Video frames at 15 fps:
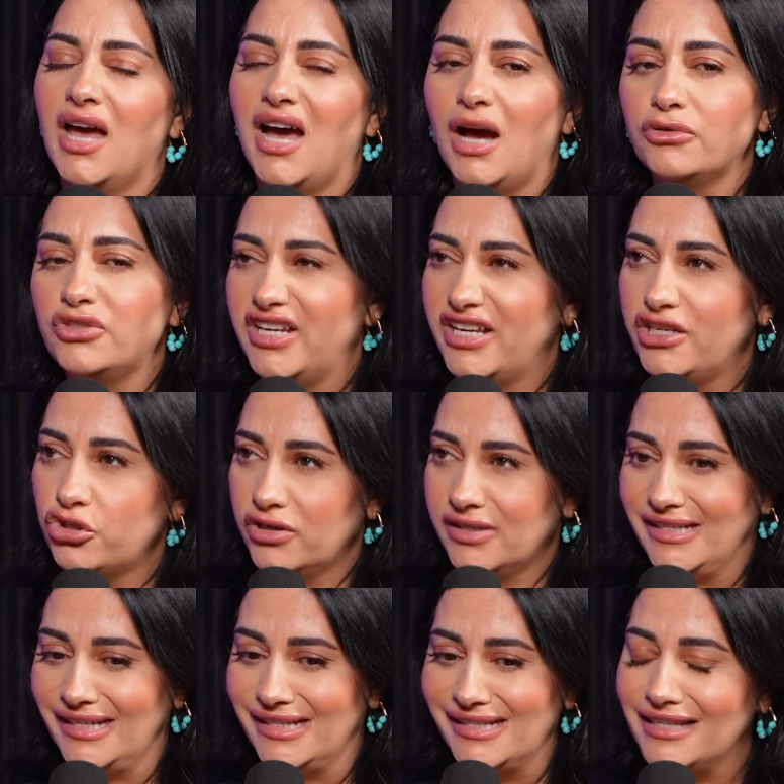How
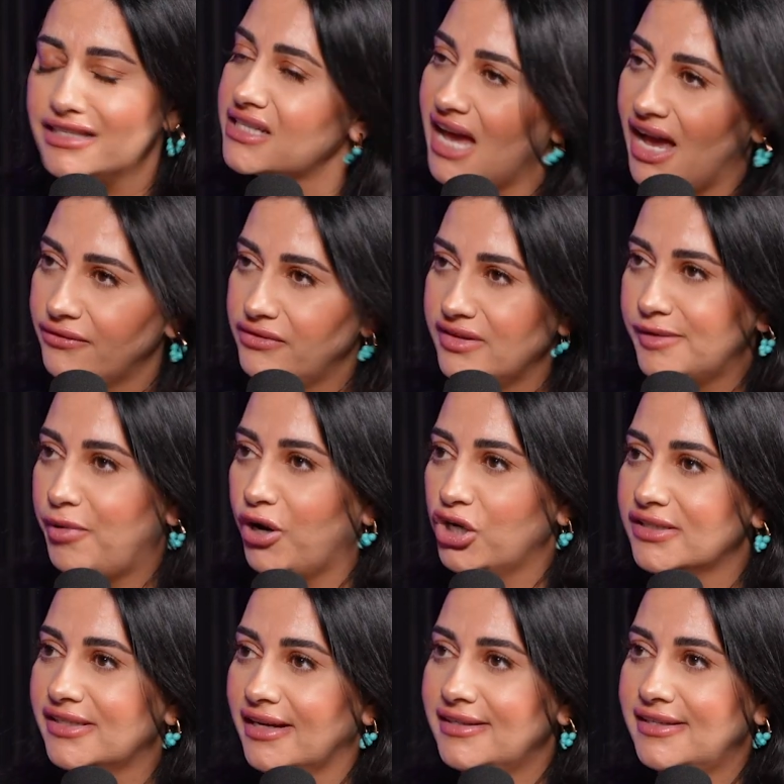dangerous is it to have these
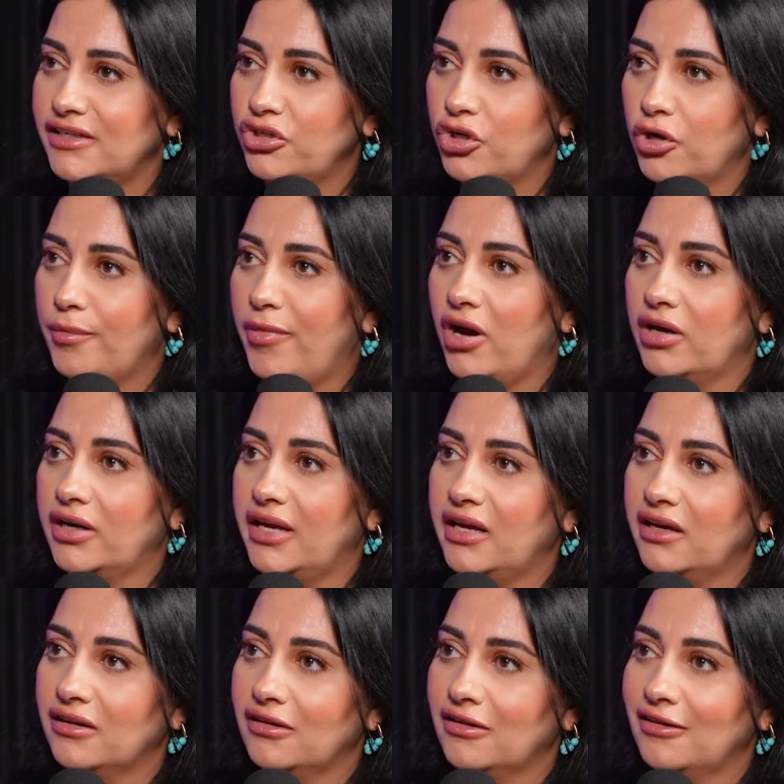parasites in your body?